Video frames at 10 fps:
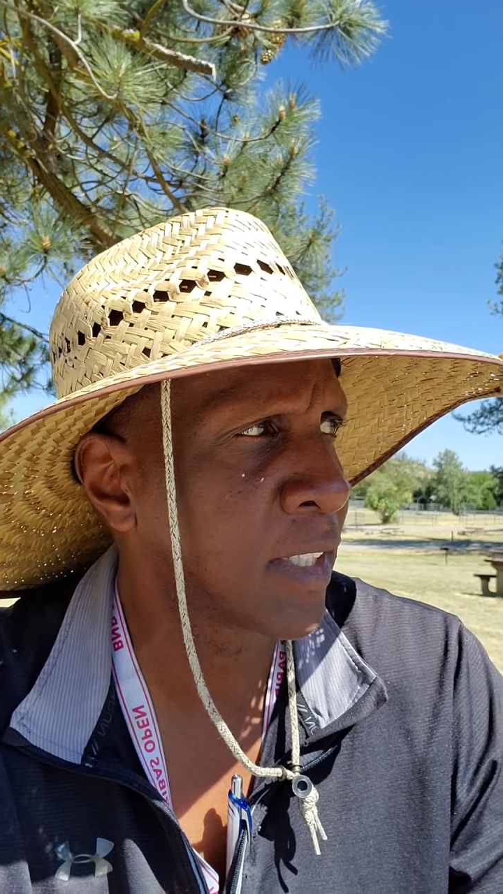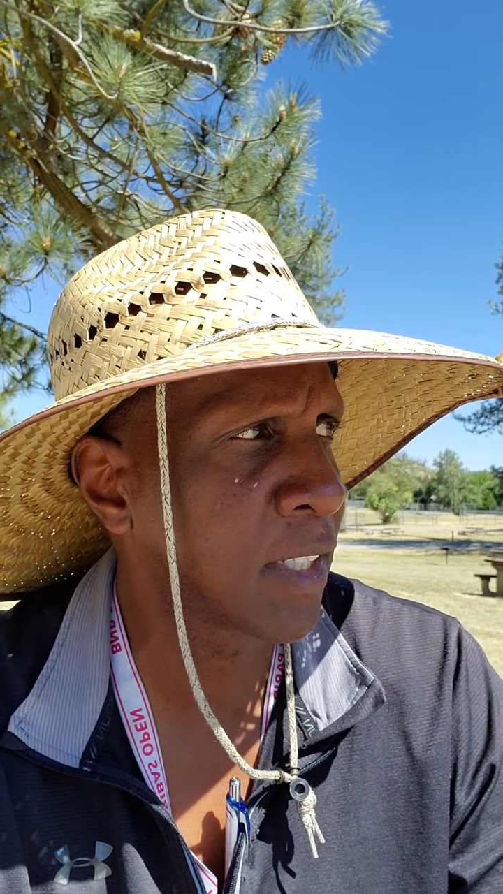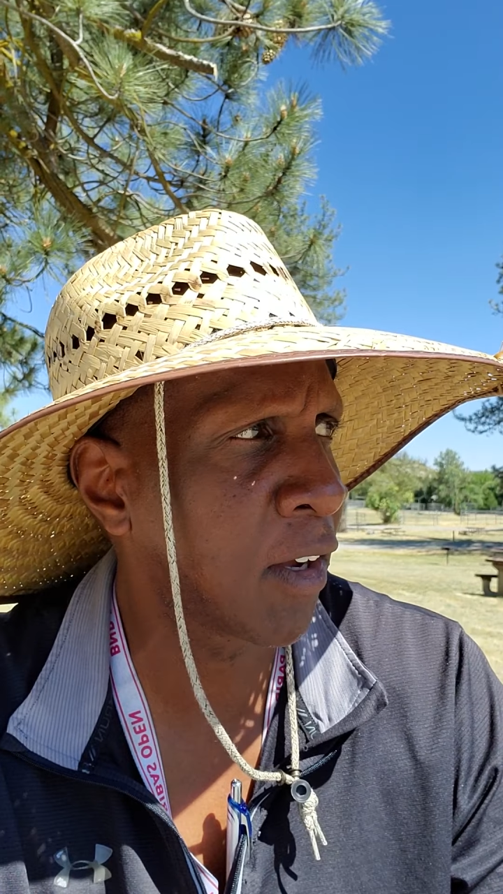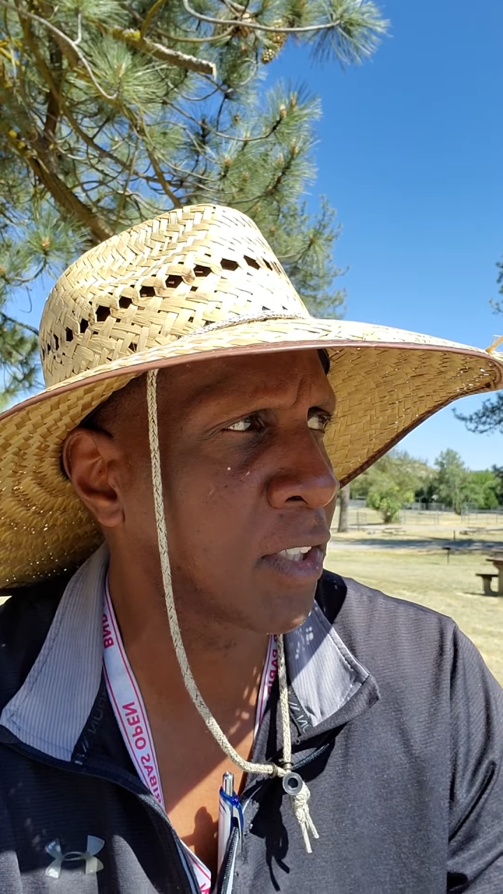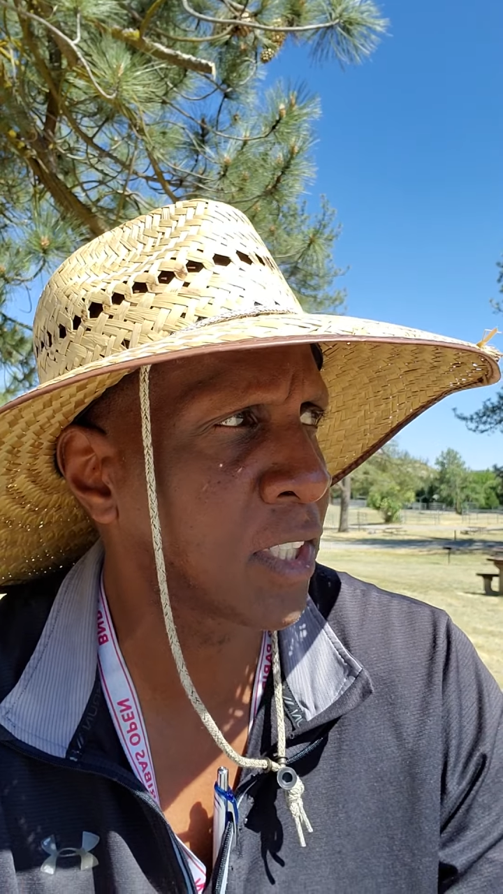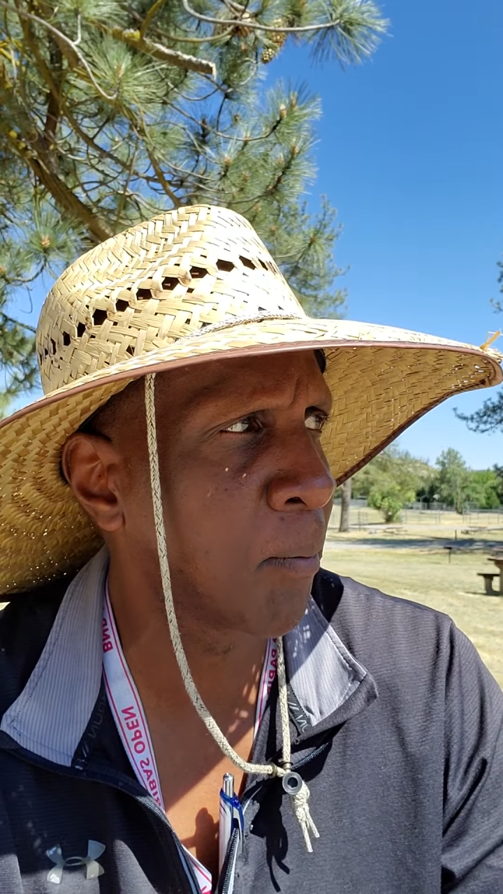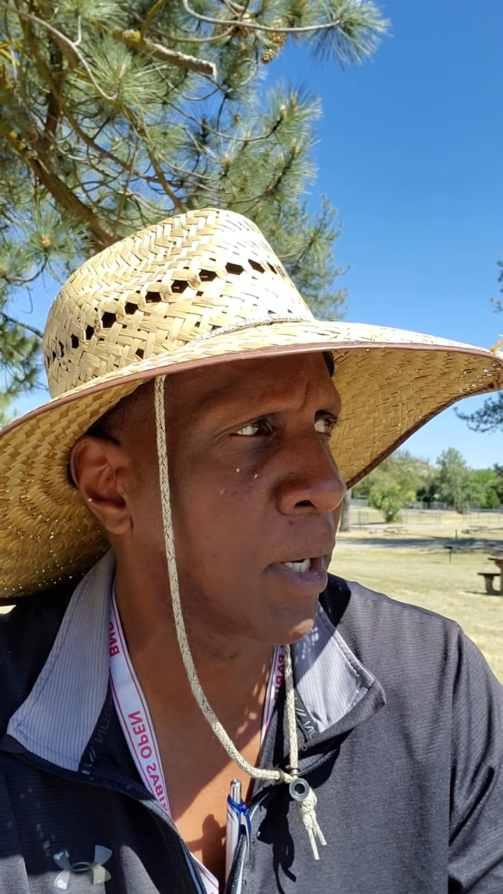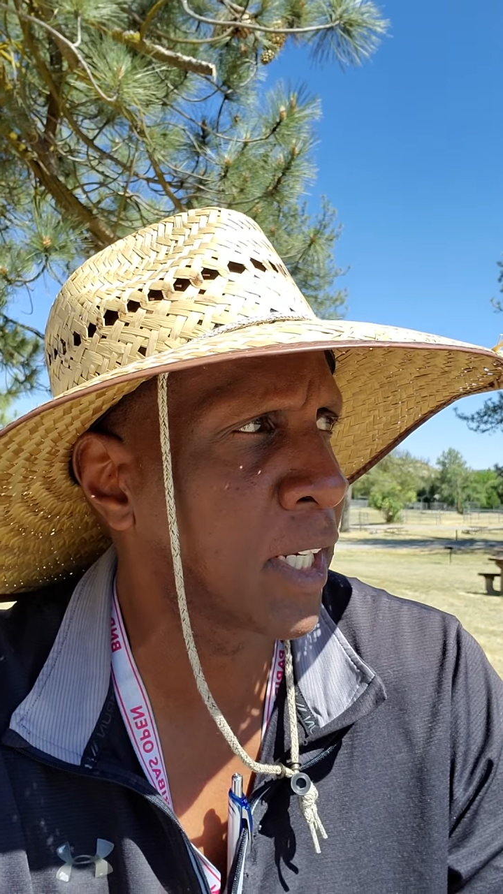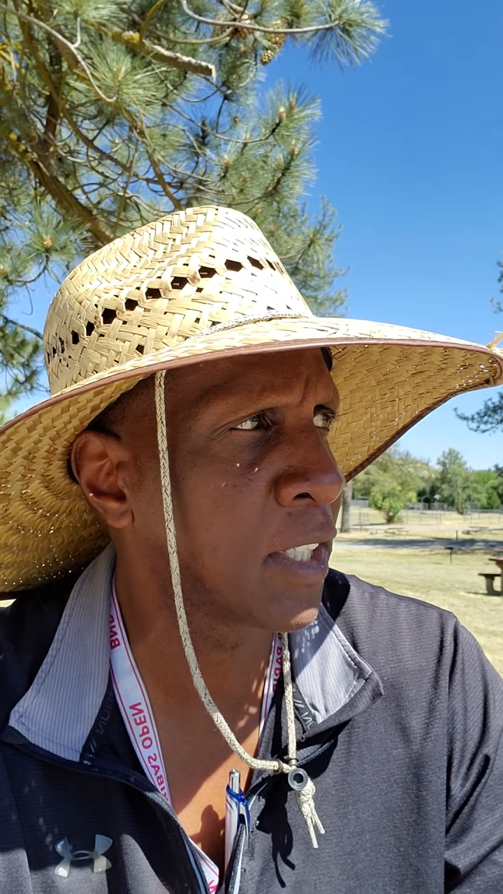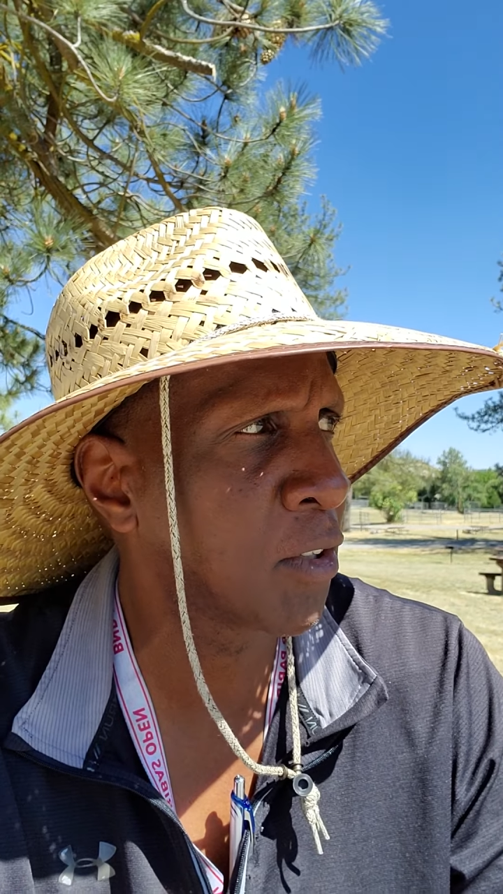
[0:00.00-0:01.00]
Toss the
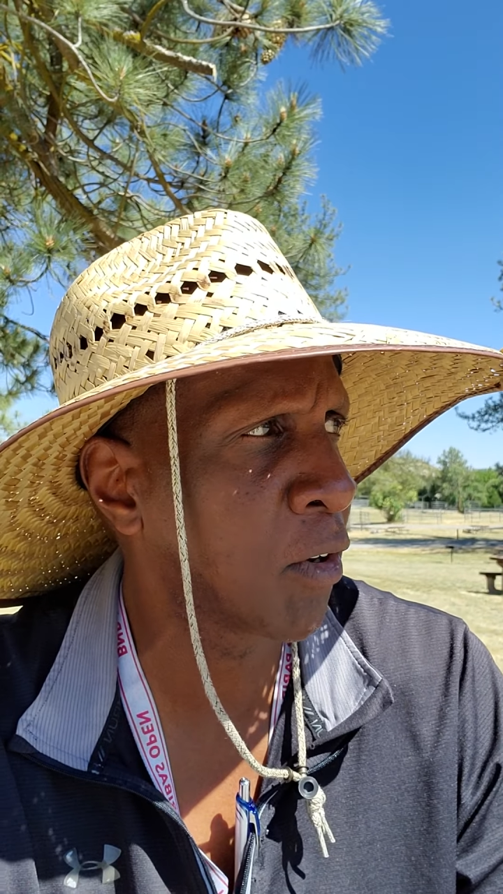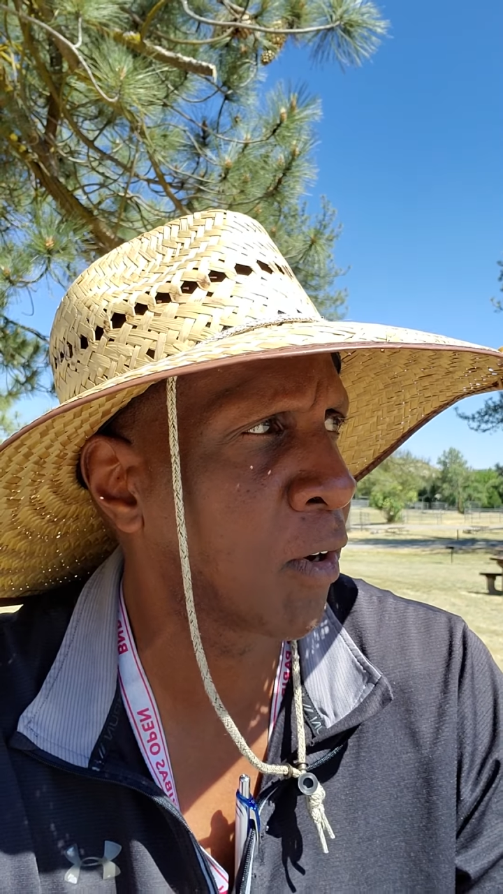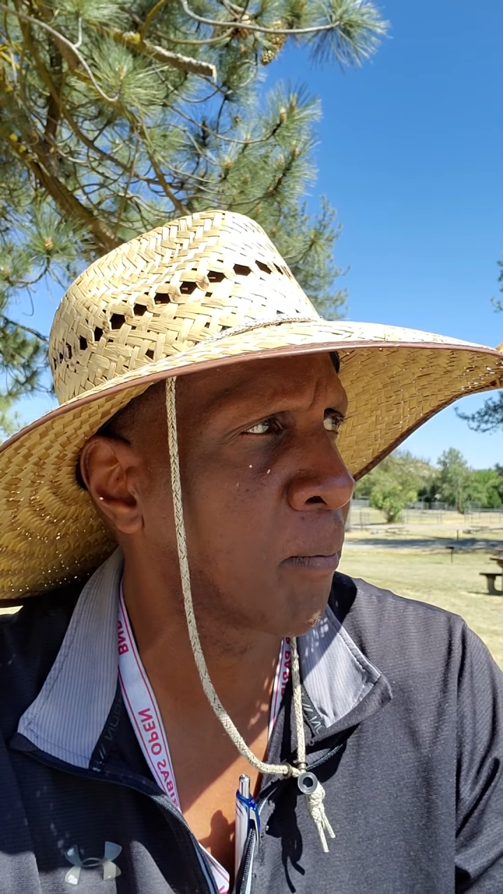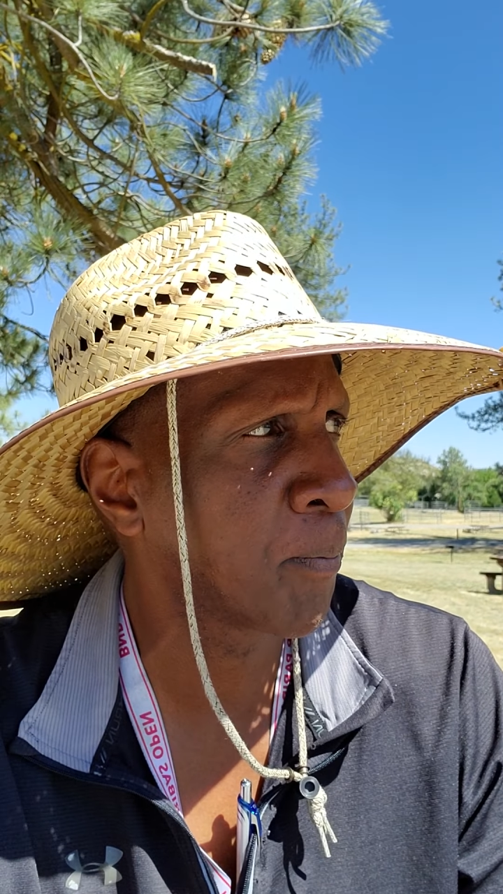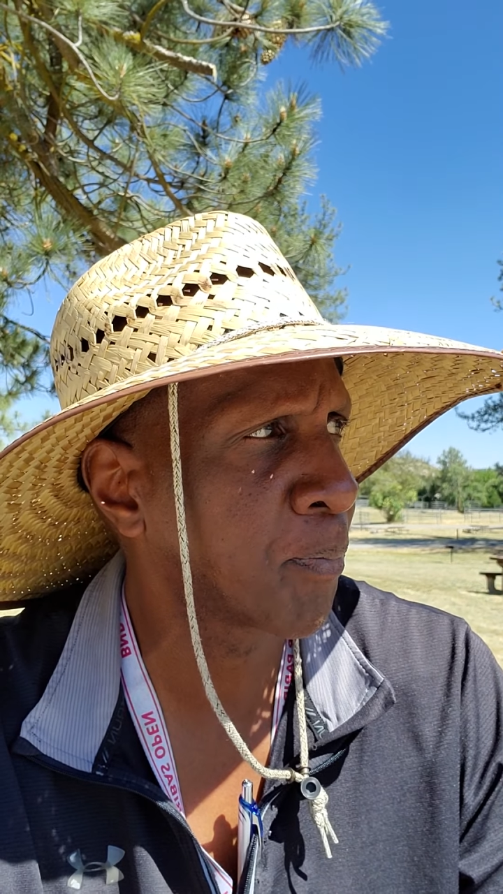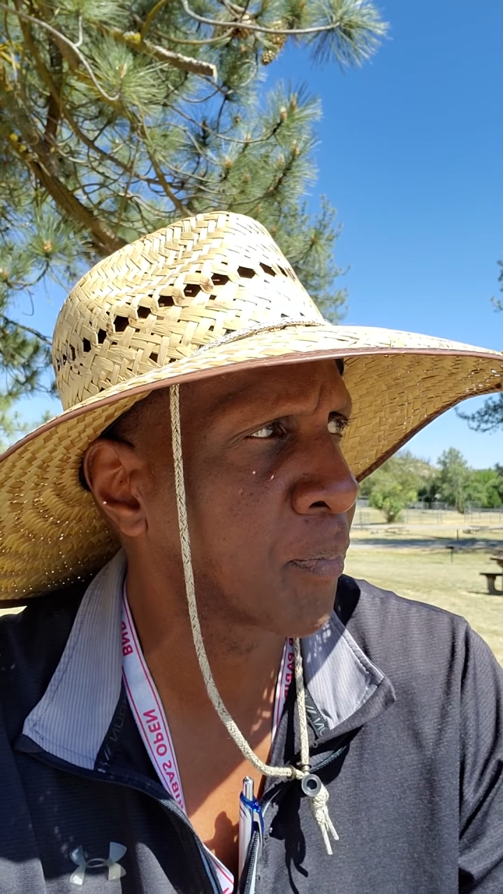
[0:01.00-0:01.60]
money to them.